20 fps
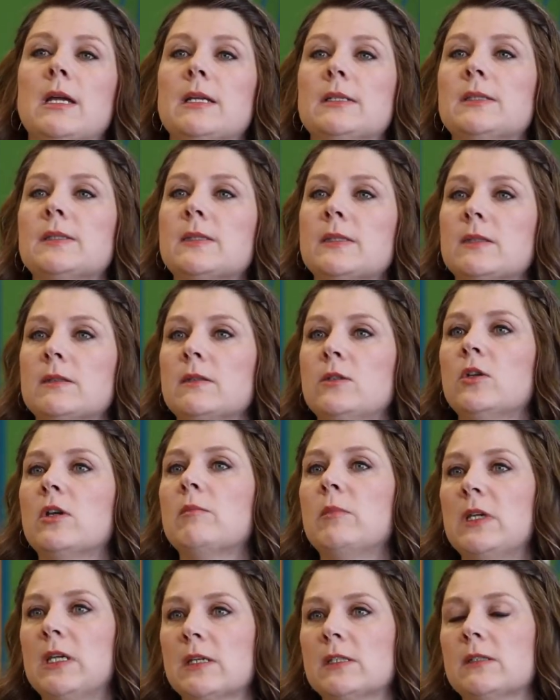It's you
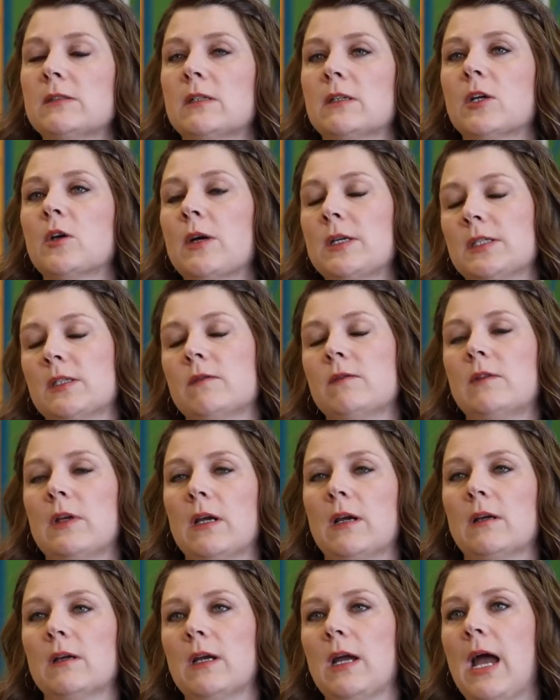can be as aggressive
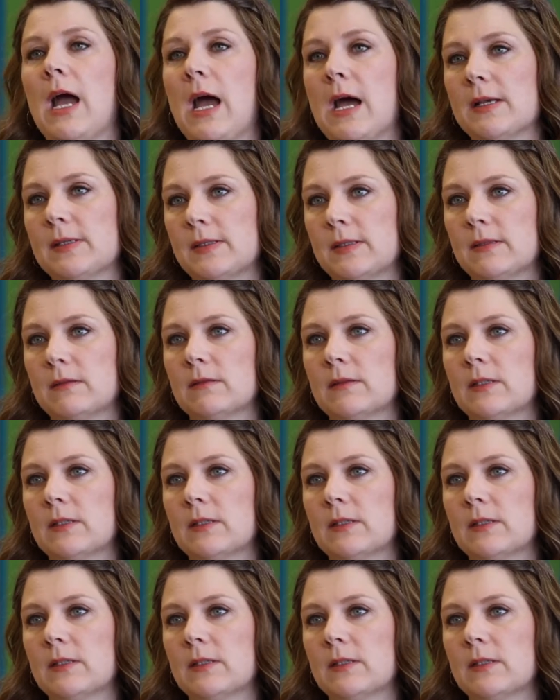as